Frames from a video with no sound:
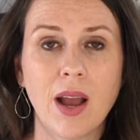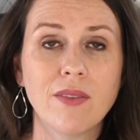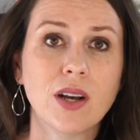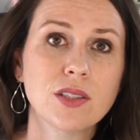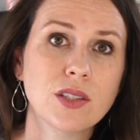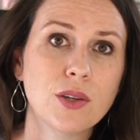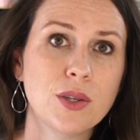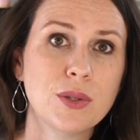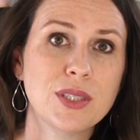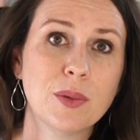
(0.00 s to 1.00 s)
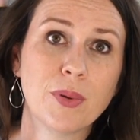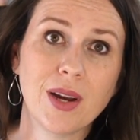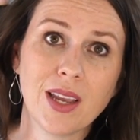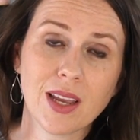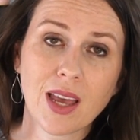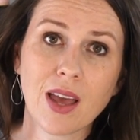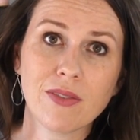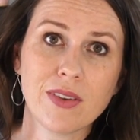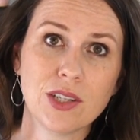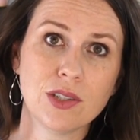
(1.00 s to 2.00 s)
I've also used the print and
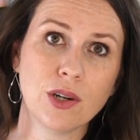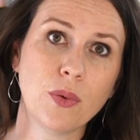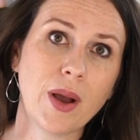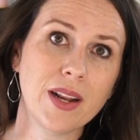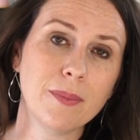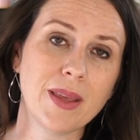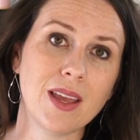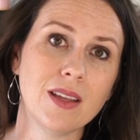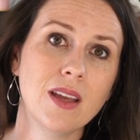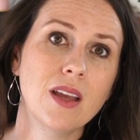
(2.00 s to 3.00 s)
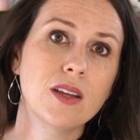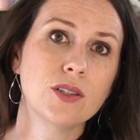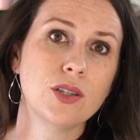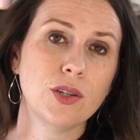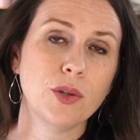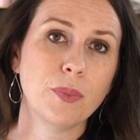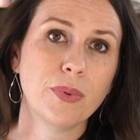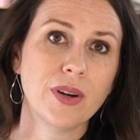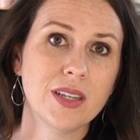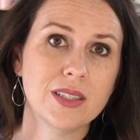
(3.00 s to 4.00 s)
cut feature quite a bit to
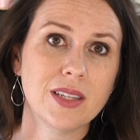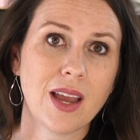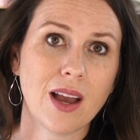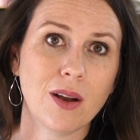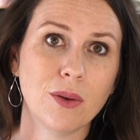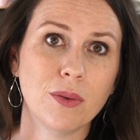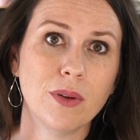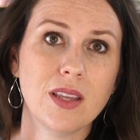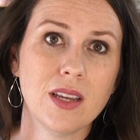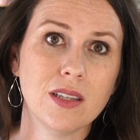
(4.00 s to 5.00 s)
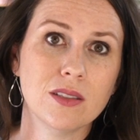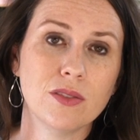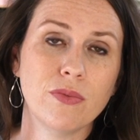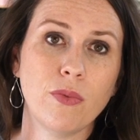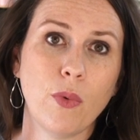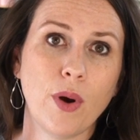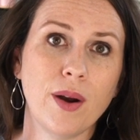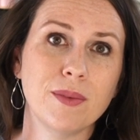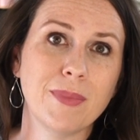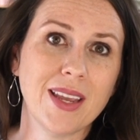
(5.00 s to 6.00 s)
print out things
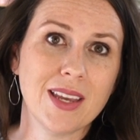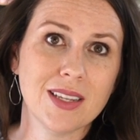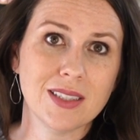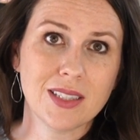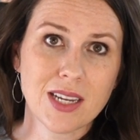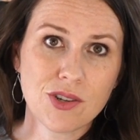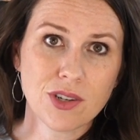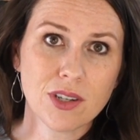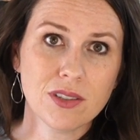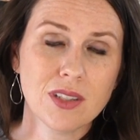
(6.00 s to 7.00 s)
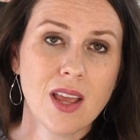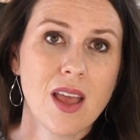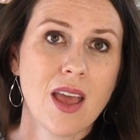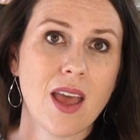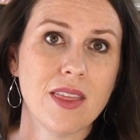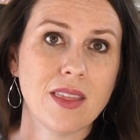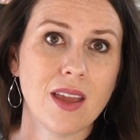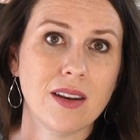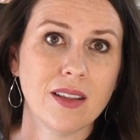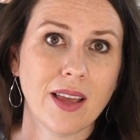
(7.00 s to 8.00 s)
for my kids' teachers, and
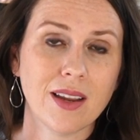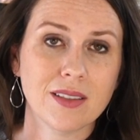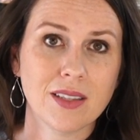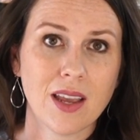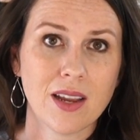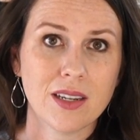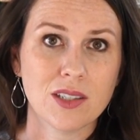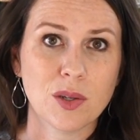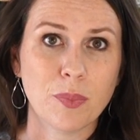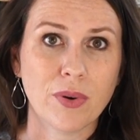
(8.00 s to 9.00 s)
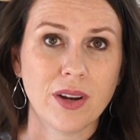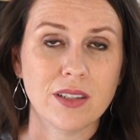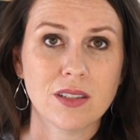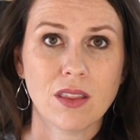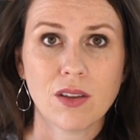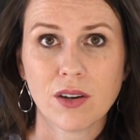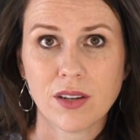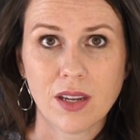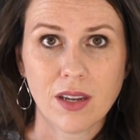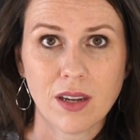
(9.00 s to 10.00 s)
then like say I need to print
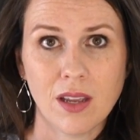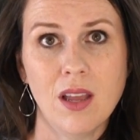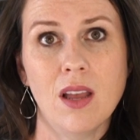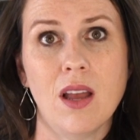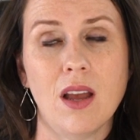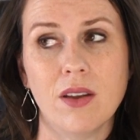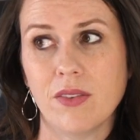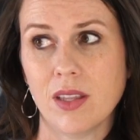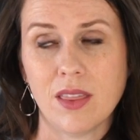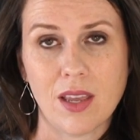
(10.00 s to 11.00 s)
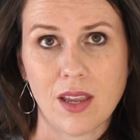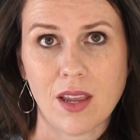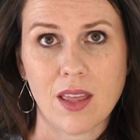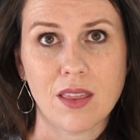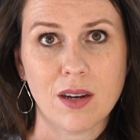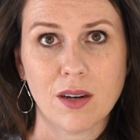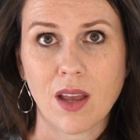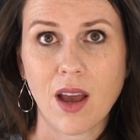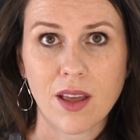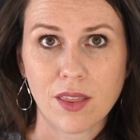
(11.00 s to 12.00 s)
30 of a thing and then
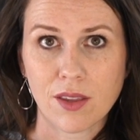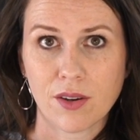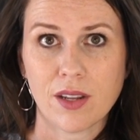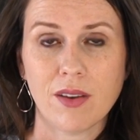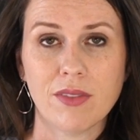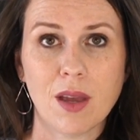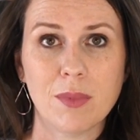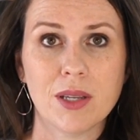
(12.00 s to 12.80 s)
cut 30 of them.